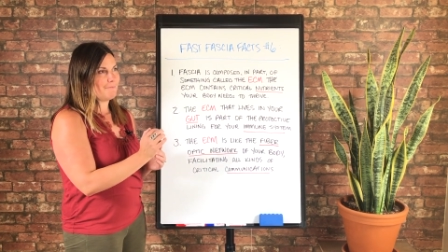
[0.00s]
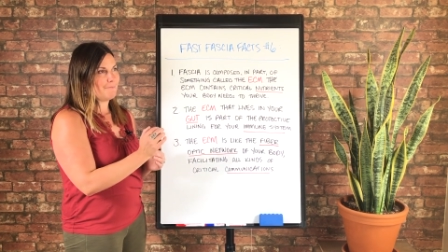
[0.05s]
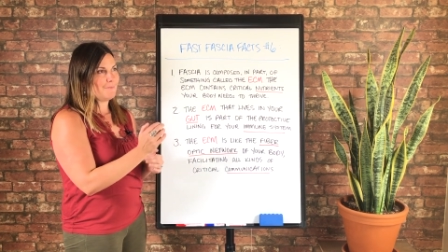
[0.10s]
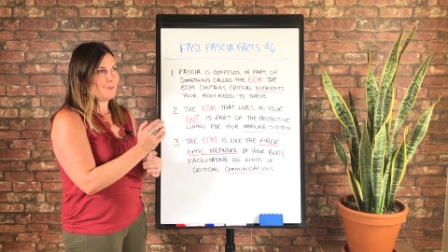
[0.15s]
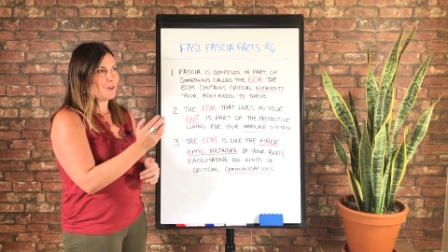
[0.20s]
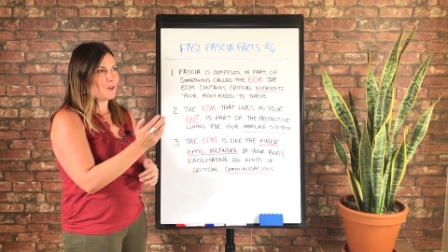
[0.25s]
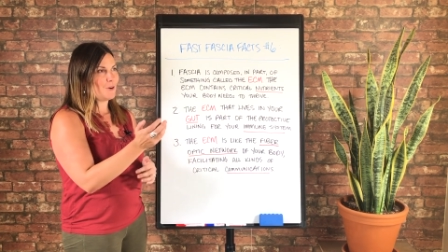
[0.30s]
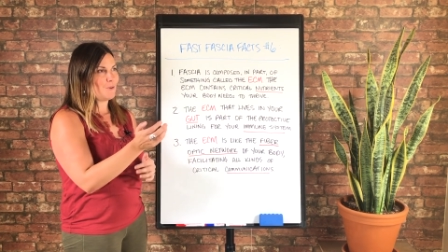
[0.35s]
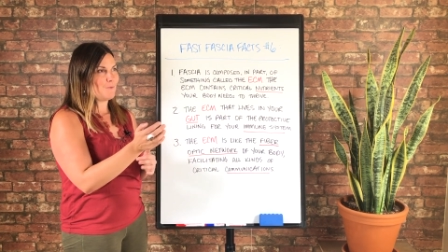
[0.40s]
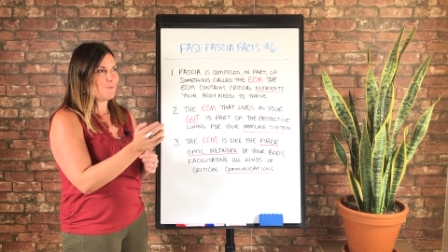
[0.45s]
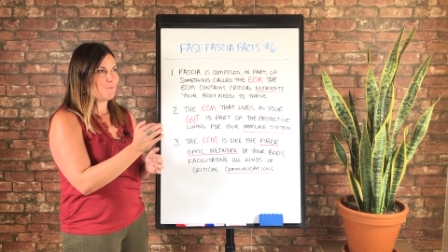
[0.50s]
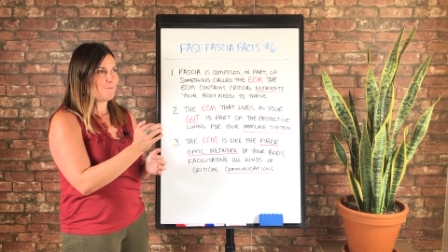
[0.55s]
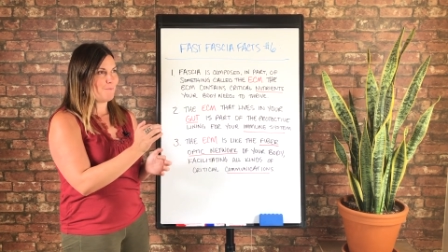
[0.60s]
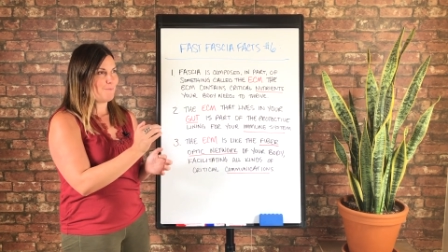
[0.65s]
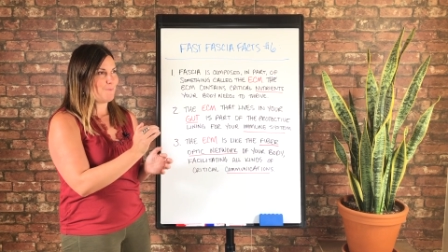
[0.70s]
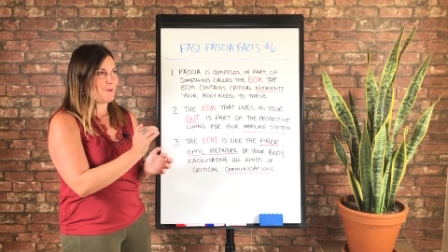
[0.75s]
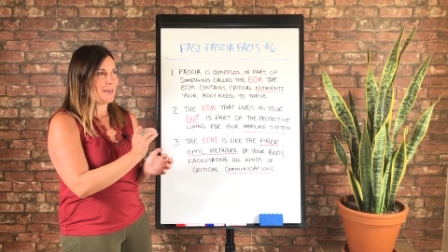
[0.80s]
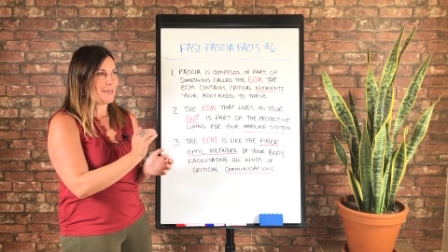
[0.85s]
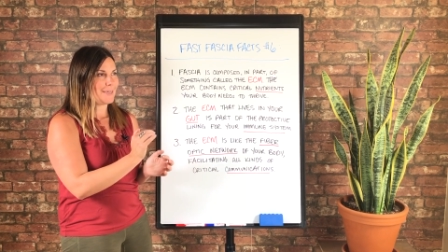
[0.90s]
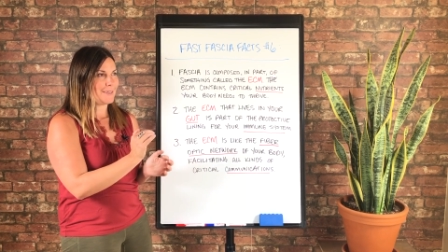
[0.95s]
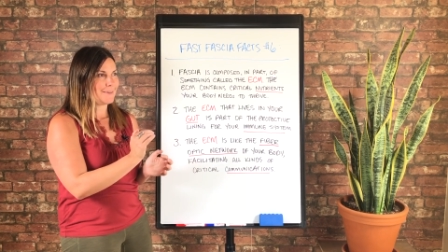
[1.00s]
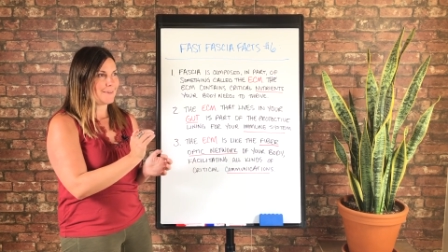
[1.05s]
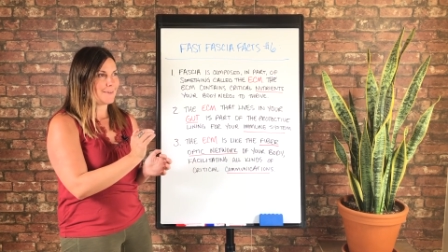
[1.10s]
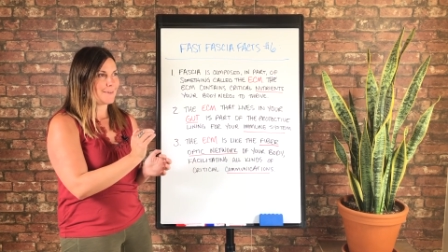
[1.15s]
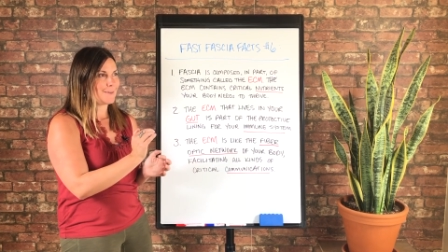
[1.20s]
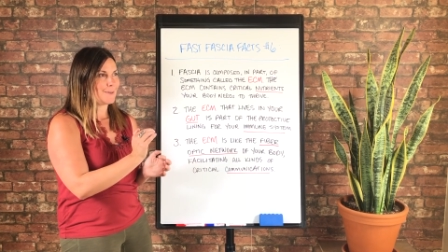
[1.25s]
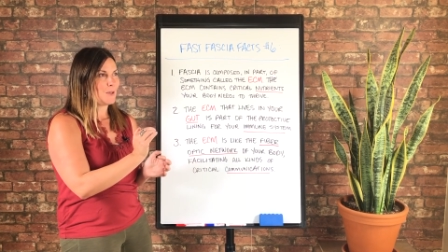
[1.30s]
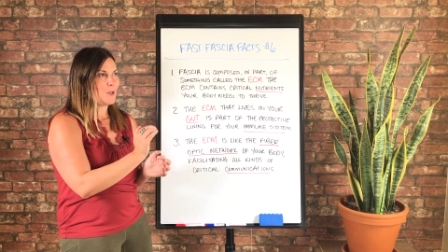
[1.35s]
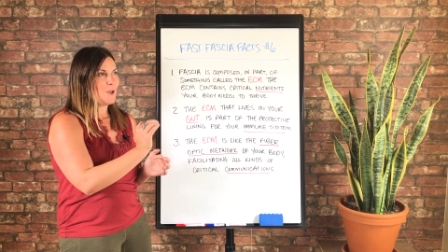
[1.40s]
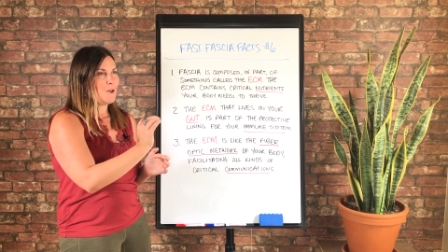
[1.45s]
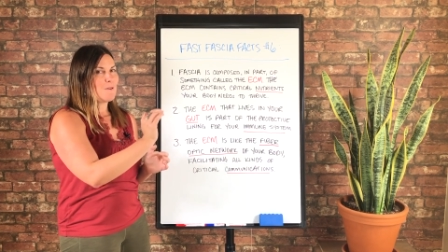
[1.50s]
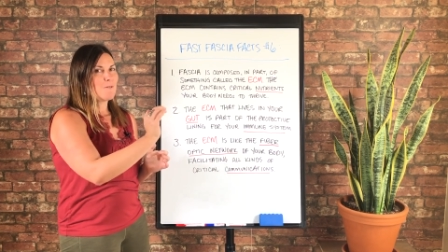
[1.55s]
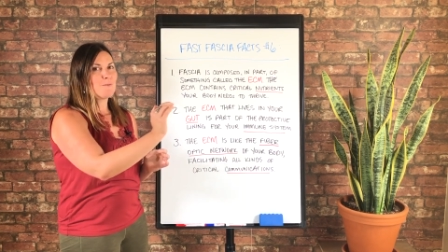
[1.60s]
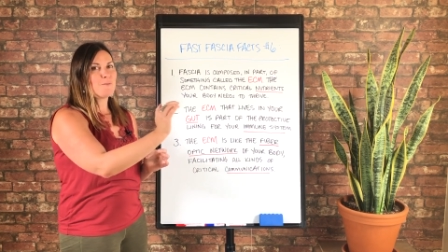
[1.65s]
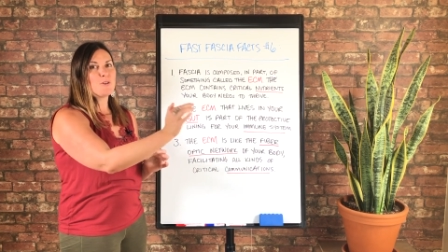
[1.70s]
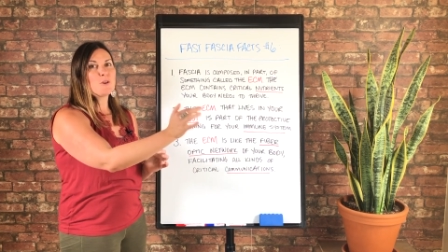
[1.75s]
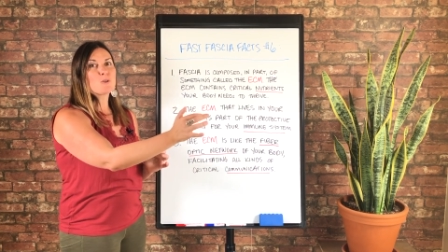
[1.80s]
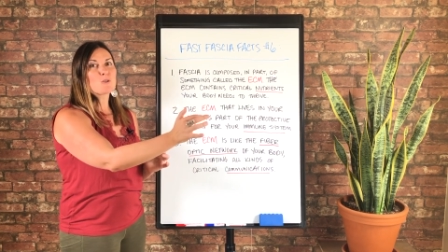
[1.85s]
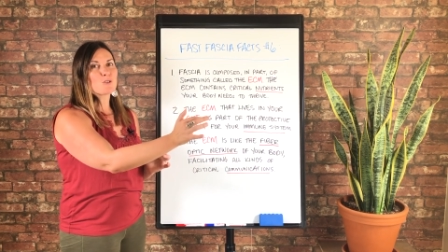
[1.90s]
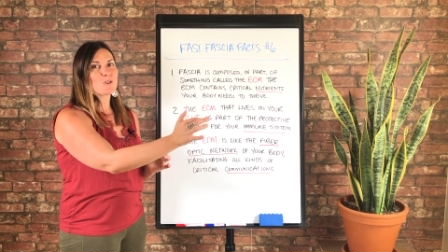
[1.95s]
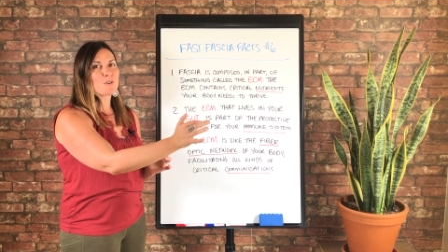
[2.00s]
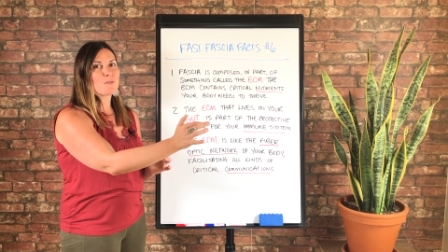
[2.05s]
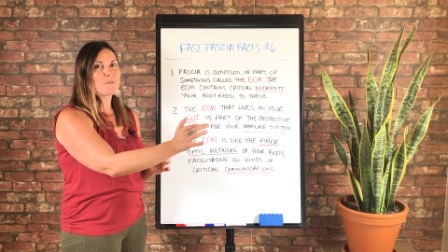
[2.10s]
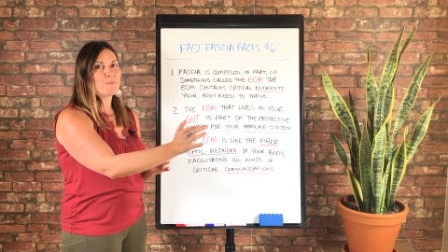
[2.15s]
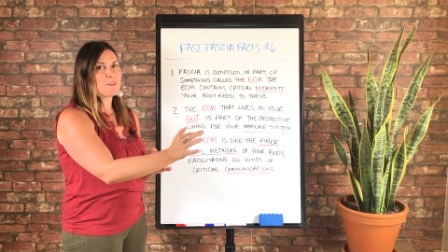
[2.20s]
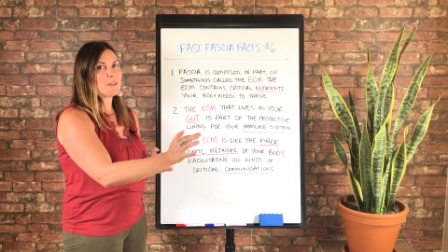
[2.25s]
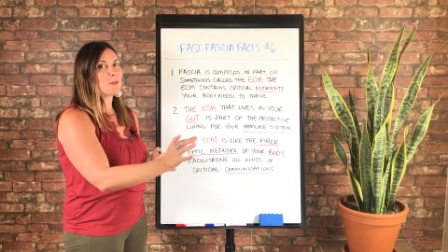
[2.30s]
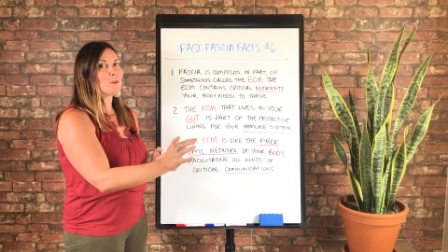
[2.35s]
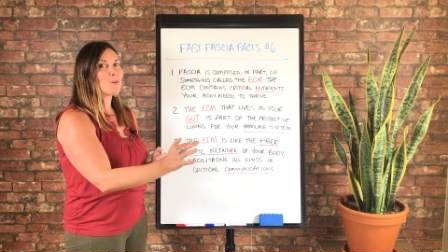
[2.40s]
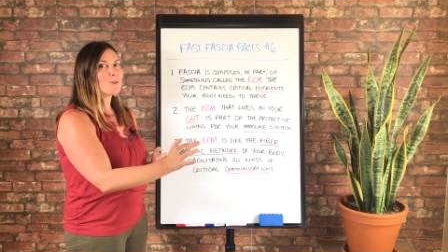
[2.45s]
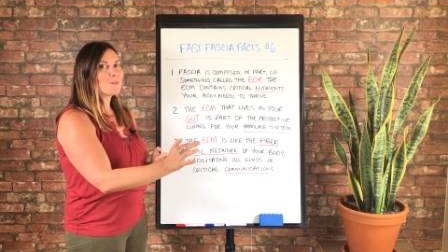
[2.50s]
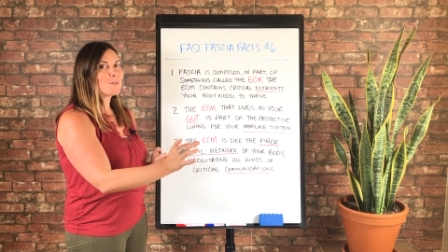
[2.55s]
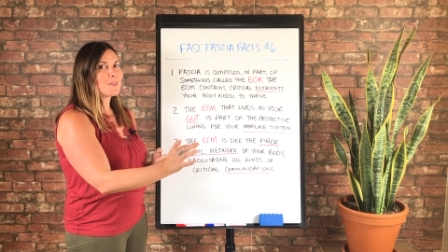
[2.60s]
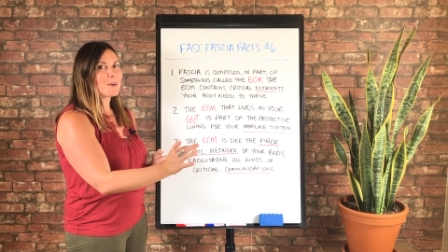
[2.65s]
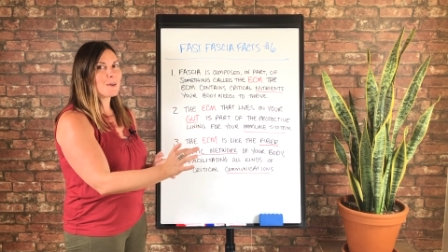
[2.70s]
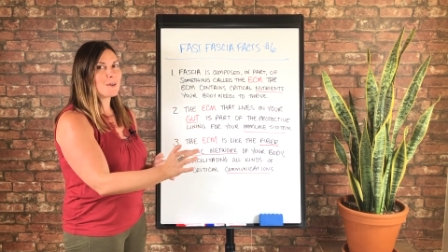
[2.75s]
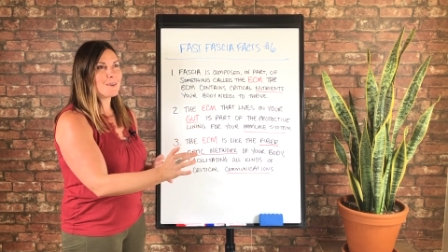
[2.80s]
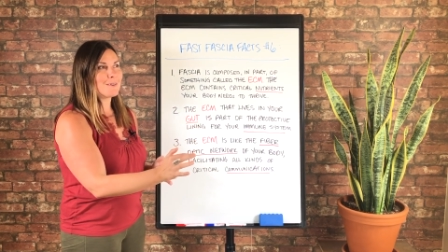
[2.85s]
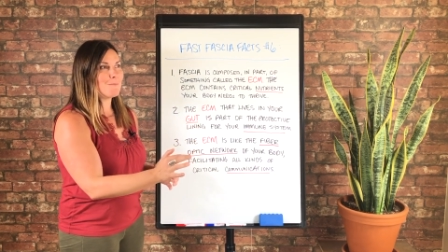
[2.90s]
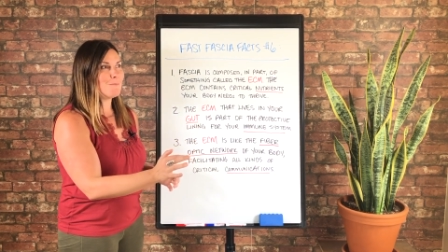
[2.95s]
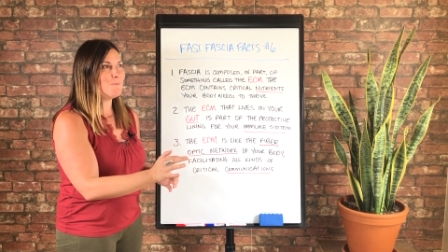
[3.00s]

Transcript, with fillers: you know, I guess, future field that